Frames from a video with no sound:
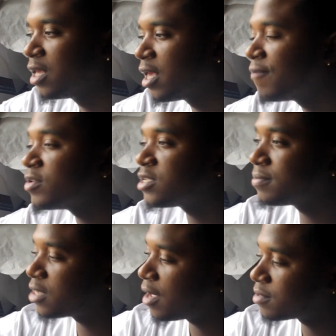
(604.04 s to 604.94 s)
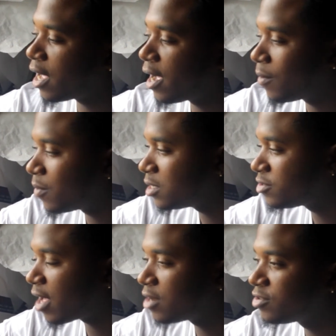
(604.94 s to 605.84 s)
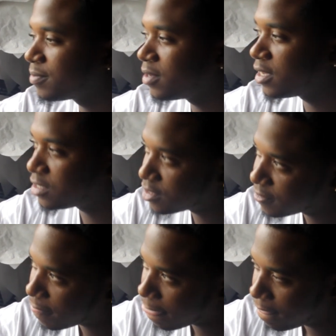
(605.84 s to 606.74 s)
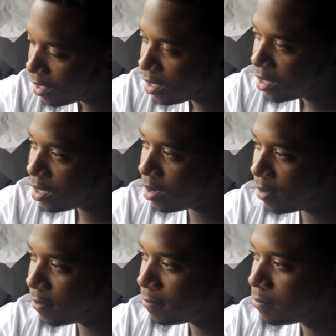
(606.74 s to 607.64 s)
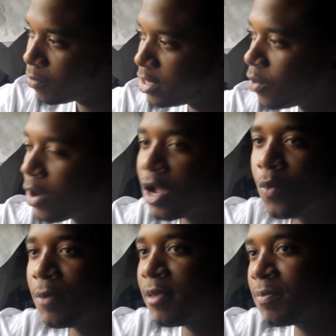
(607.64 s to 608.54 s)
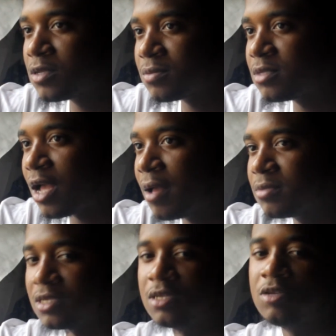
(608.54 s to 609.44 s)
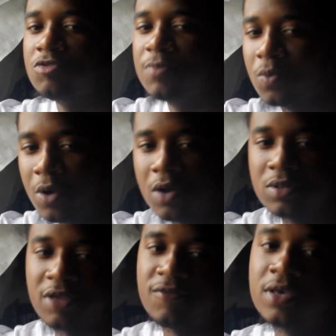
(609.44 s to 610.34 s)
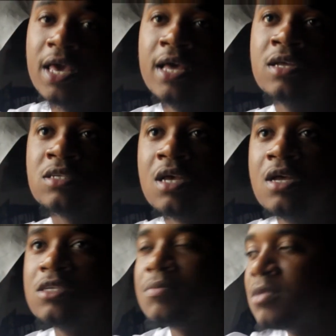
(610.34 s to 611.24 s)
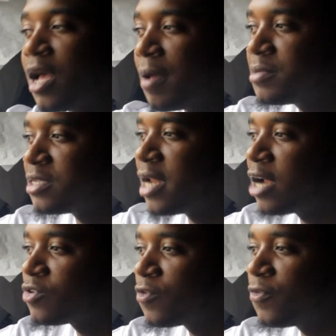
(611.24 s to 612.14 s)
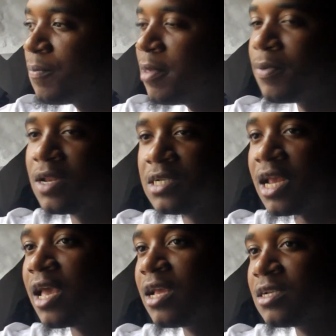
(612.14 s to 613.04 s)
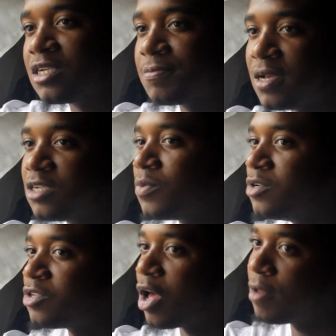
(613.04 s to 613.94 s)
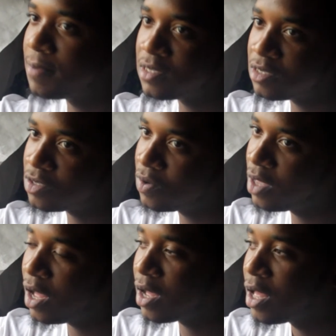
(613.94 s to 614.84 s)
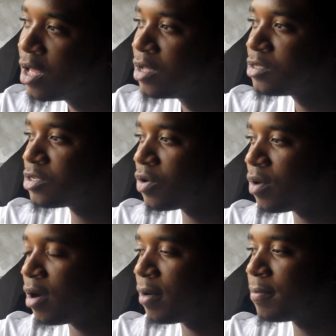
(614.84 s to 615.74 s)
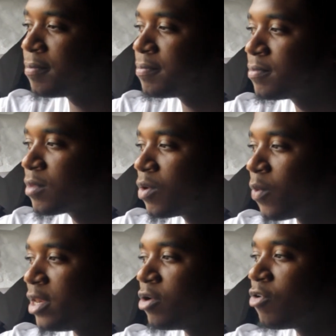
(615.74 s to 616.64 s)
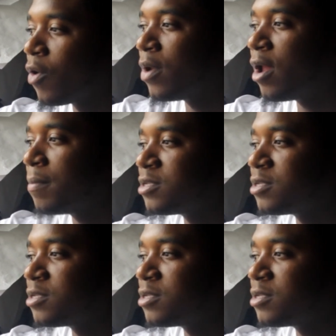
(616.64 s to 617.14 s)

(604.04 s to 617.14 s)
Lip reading: Even sometimes, one trial and tribulation. When you're working with people sometimes, and you've been working with them for years, sometimes it's natural for people to change, especially when you start a business so young. So when you're growing up,